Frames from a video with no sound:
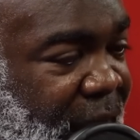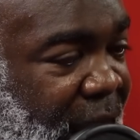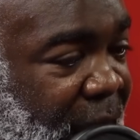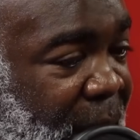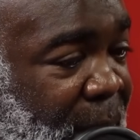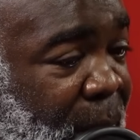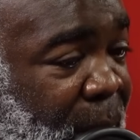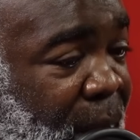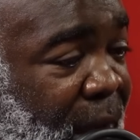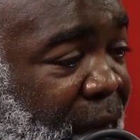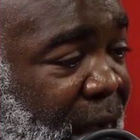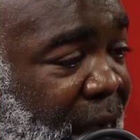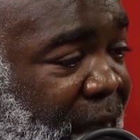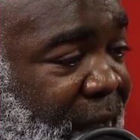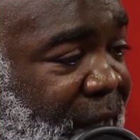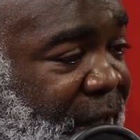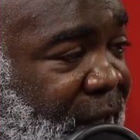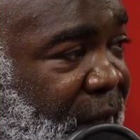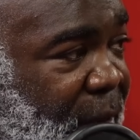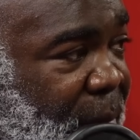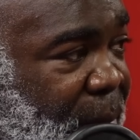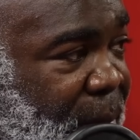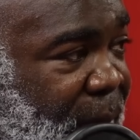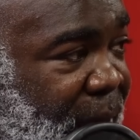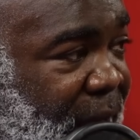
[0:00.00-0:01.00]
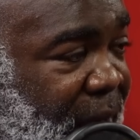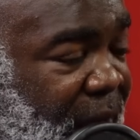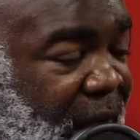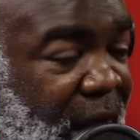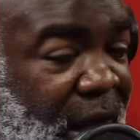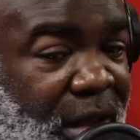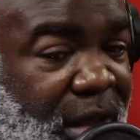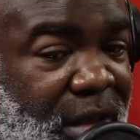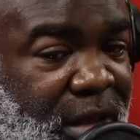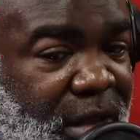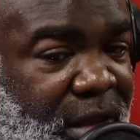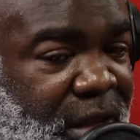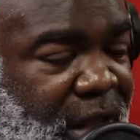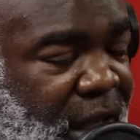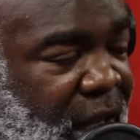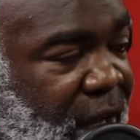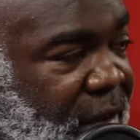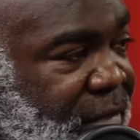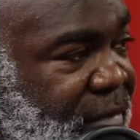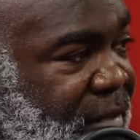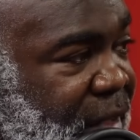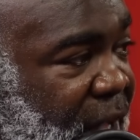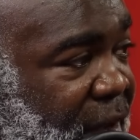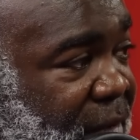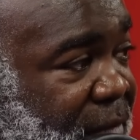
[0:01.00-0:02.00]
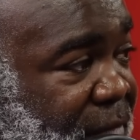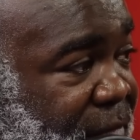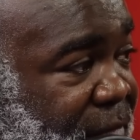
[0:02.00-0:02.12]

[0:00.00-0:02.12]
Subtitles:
it might end up being that if they